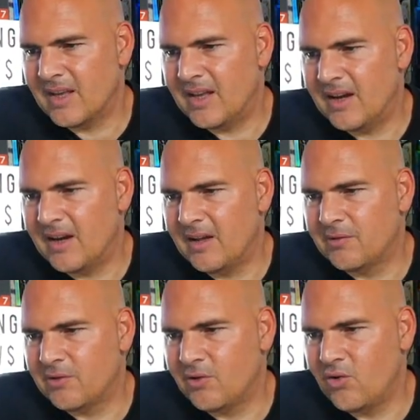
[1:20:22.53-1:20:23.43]
And hello
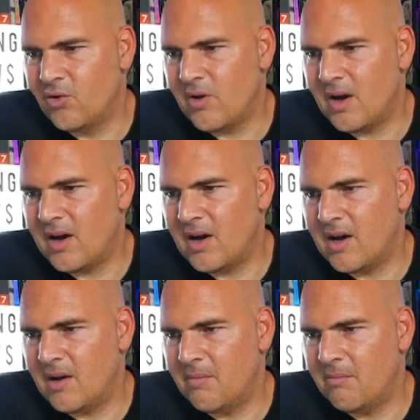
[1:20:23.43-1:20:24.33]

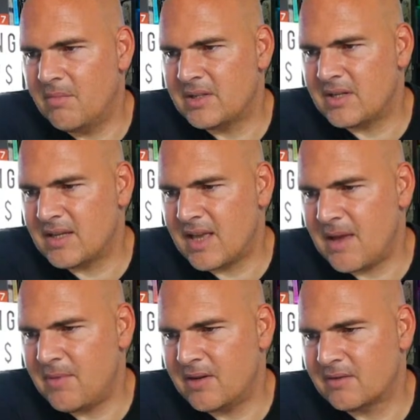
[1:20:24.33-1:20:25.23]
to Mystic
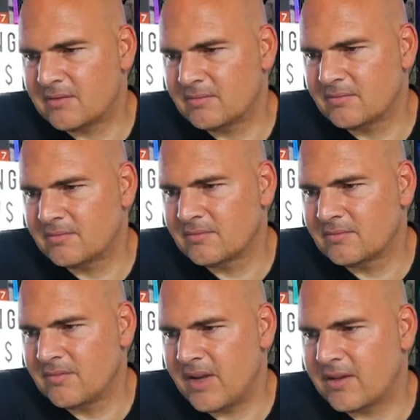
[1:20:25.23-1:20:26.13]
Gaming.
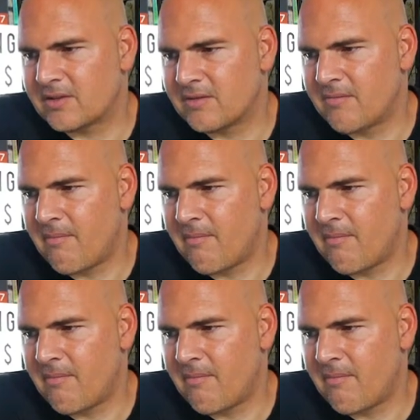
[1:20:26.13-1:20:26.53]
Yes.